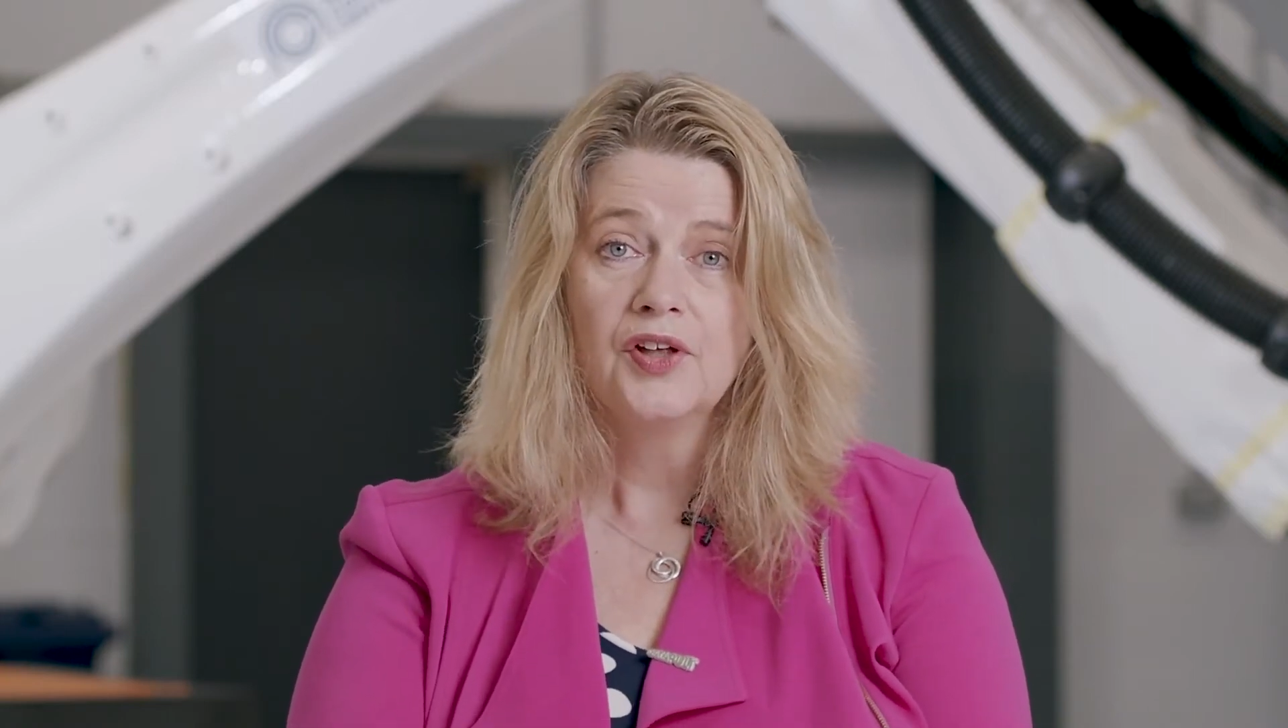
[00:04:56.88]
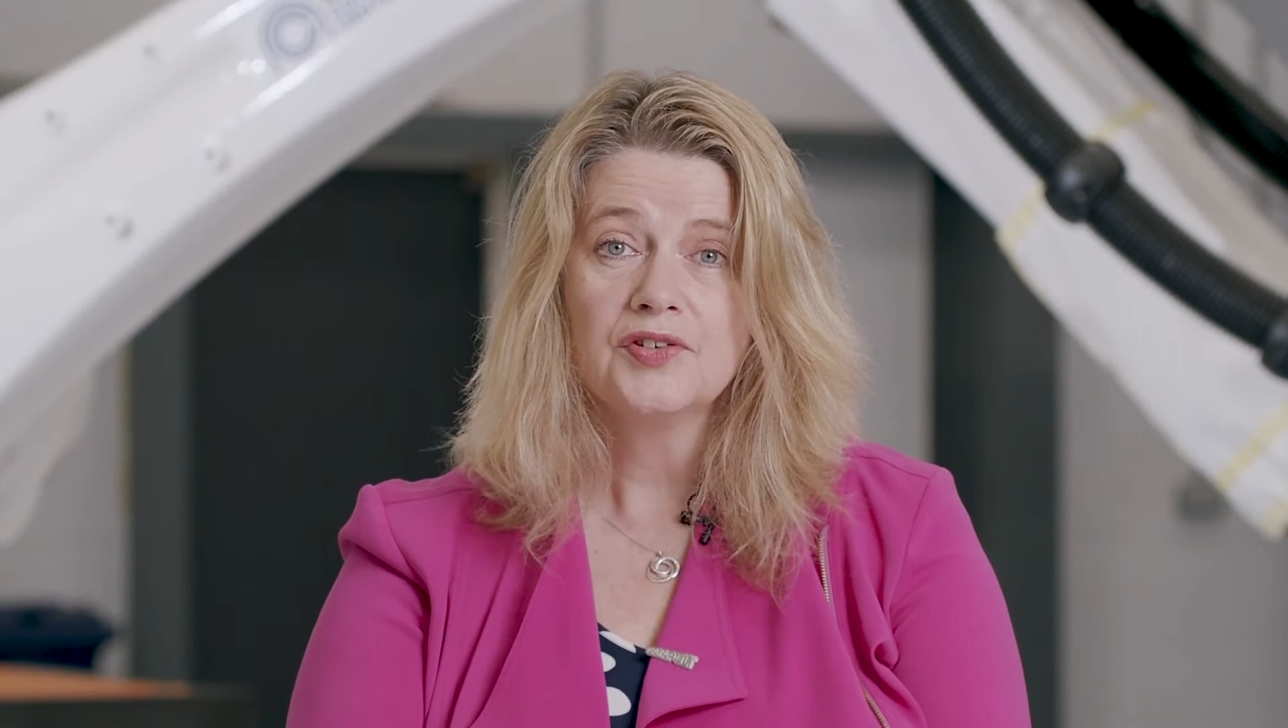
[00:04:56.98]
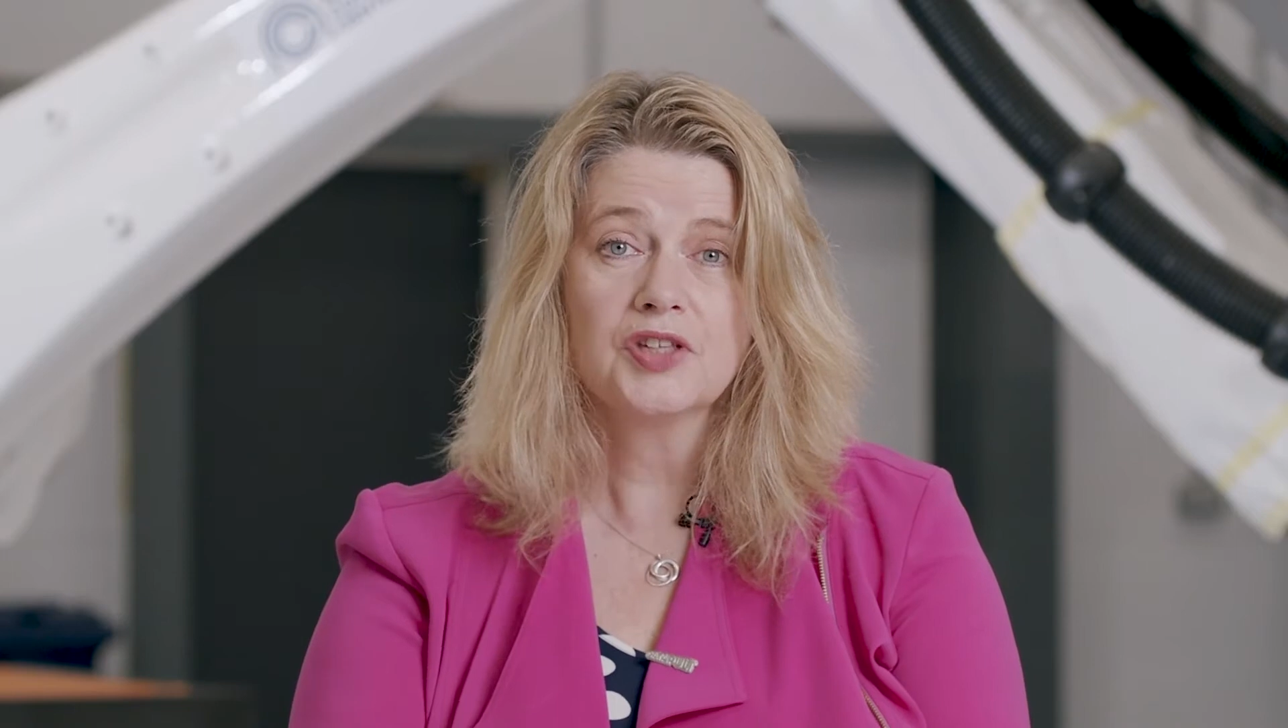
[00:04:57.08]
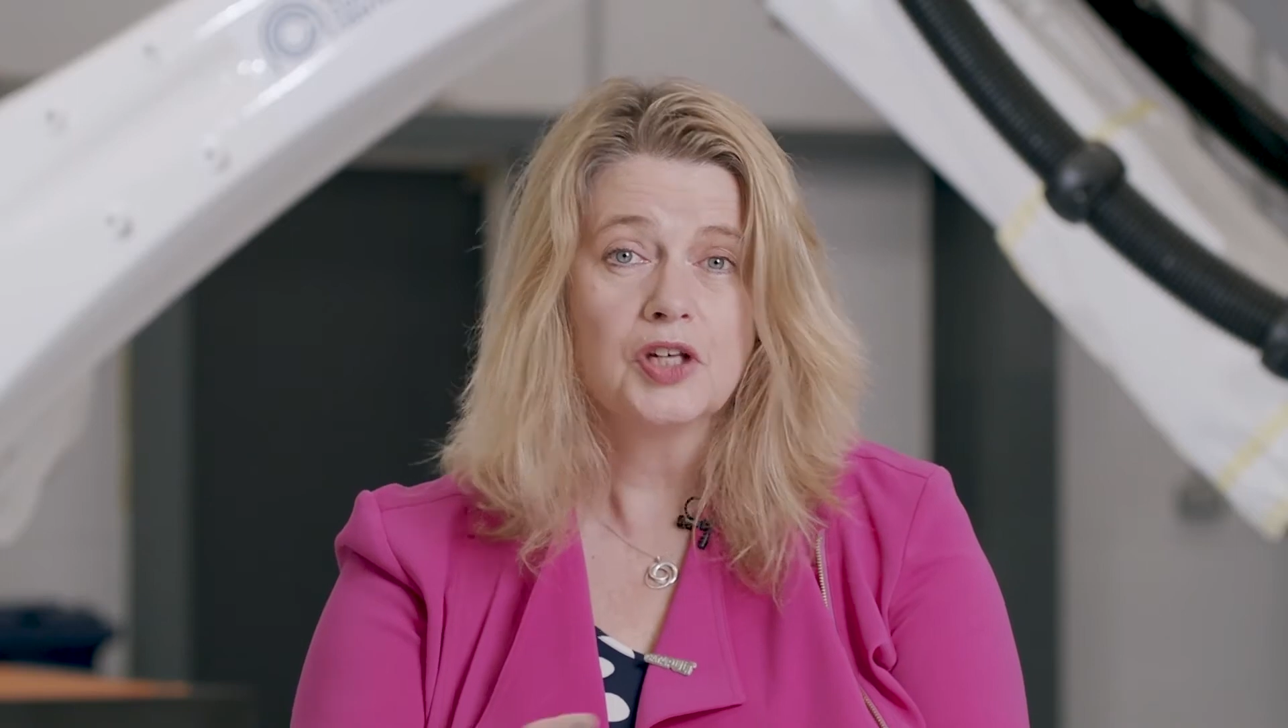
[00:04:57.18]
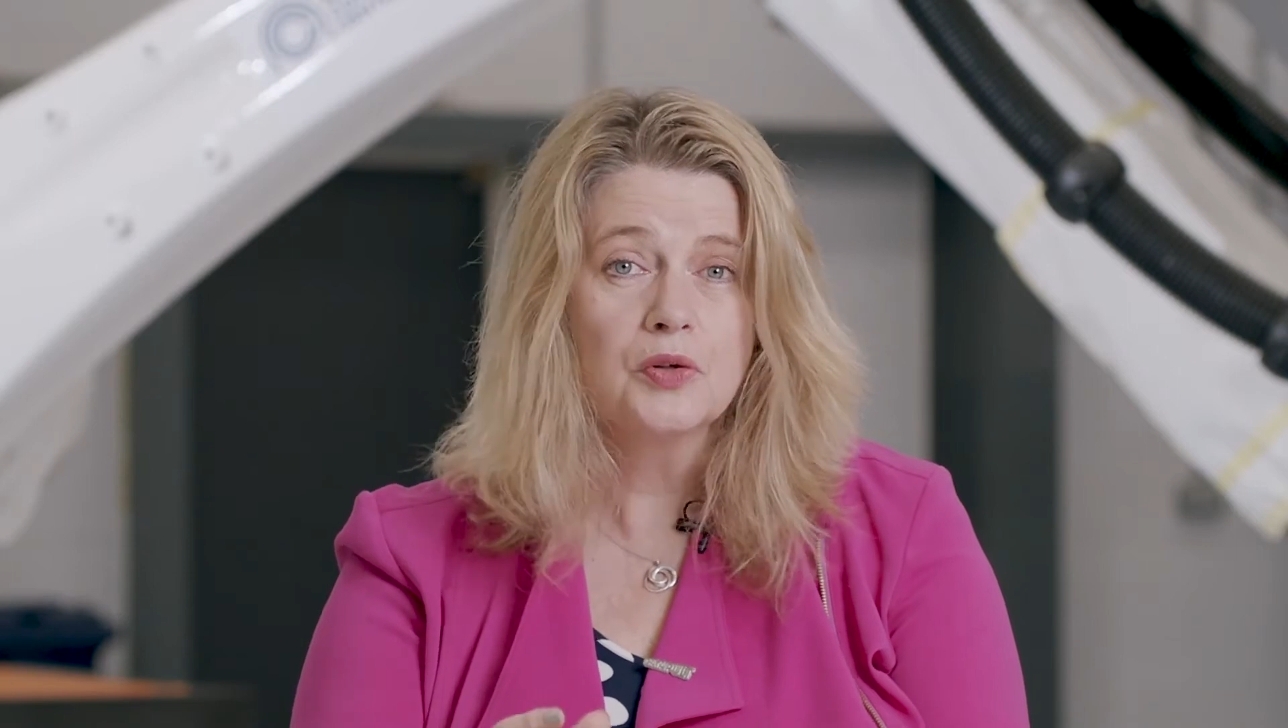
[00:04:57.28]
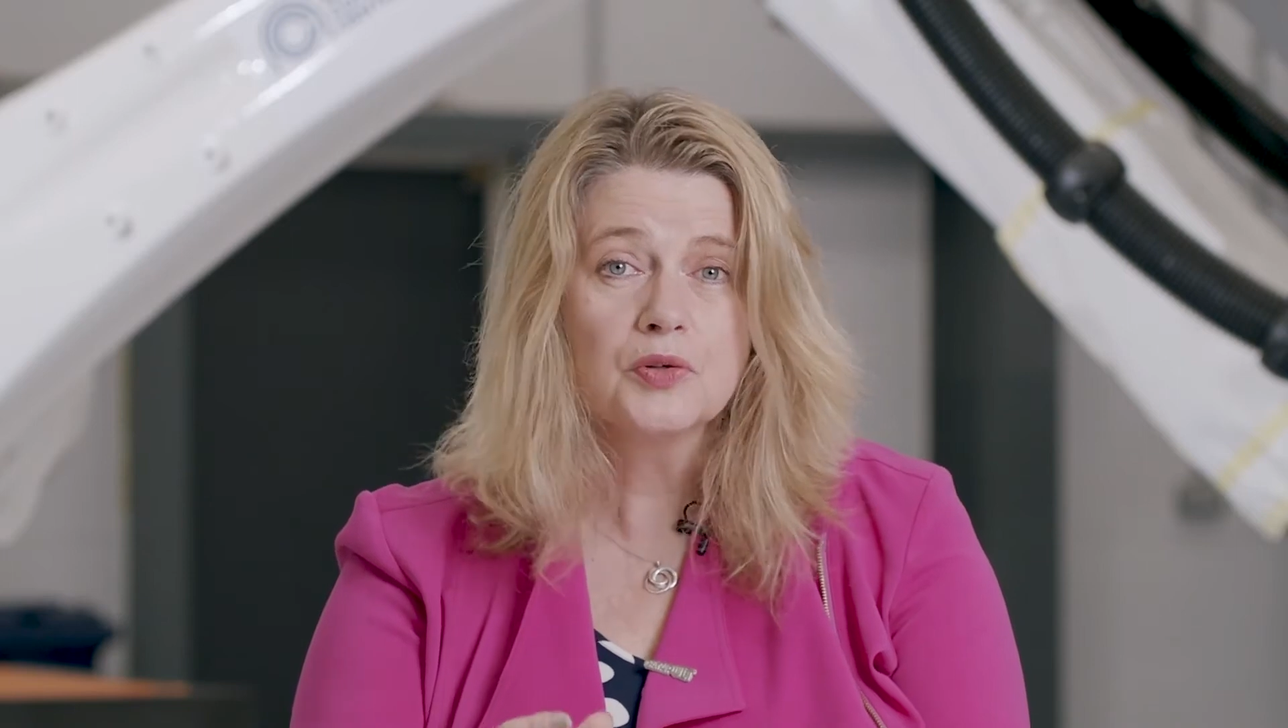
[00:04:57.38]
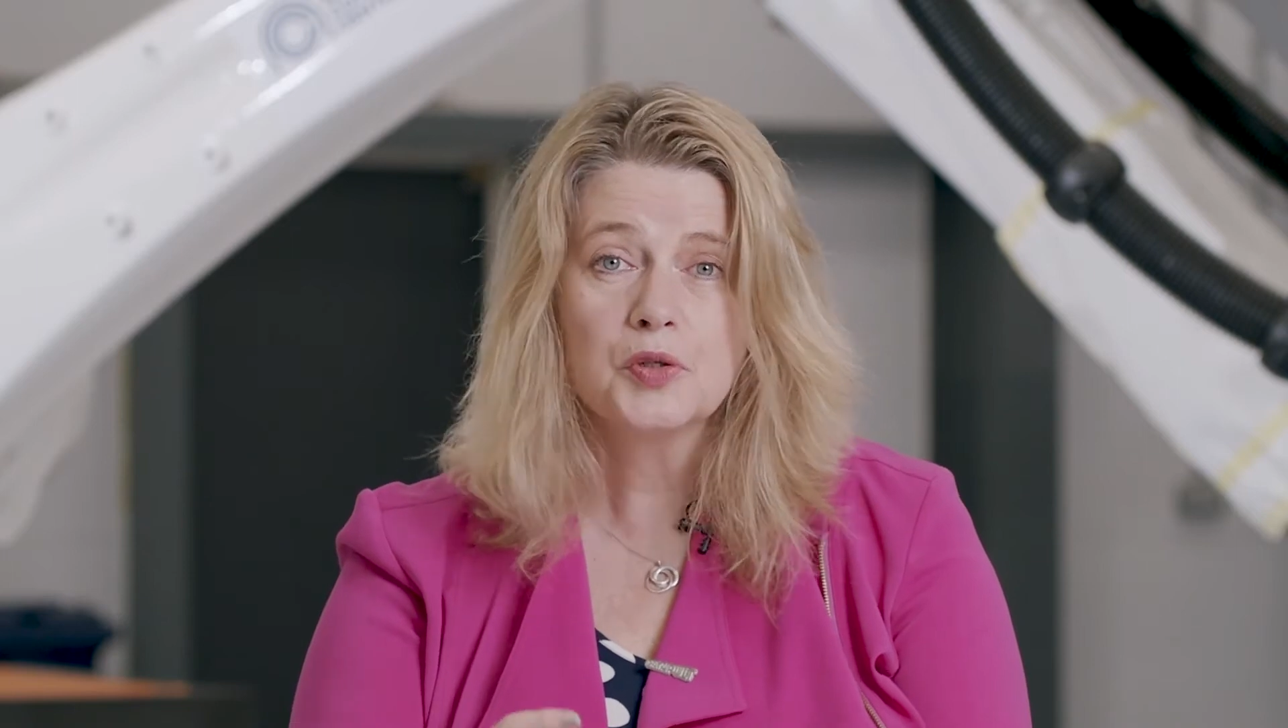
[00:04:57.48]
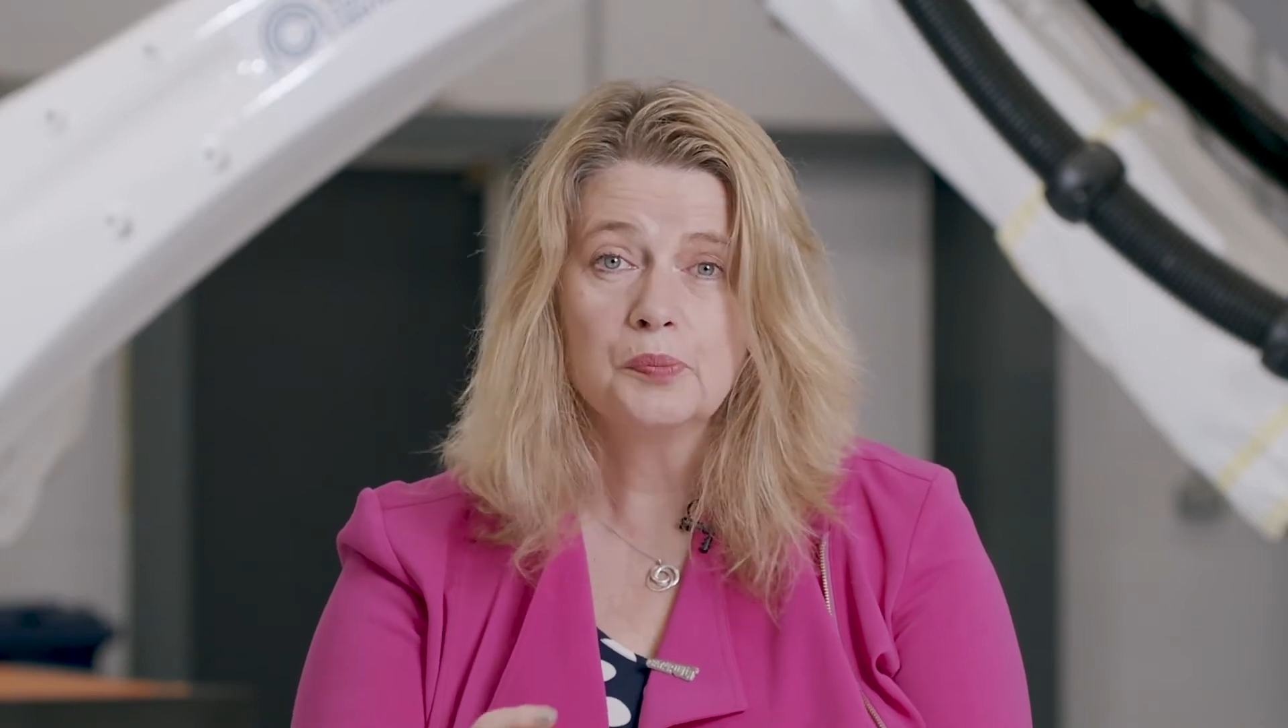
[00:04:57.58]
skills,